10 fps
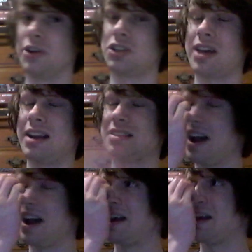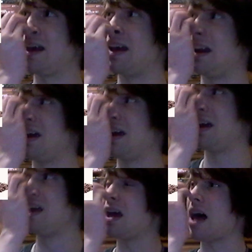that it's hiding in.
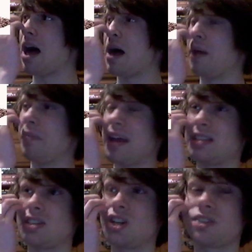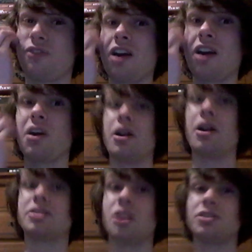Um, it's just very weird.
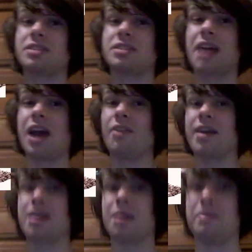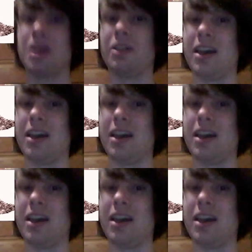It's also it's kind of like a chameleon